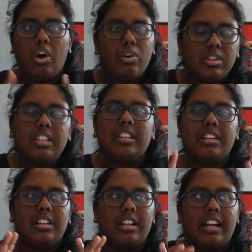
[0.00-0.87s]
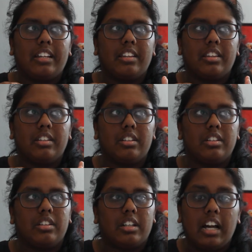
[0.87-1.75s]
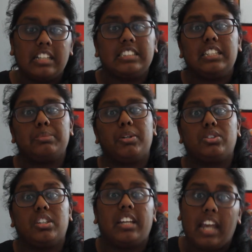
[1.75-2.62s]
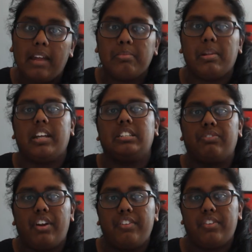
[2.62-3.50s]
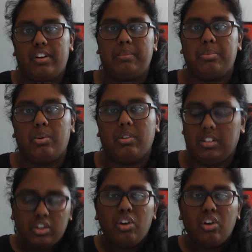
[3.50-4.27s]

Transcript: Not only the, like, the cutscenes, but also the gameplay. It's very, very important.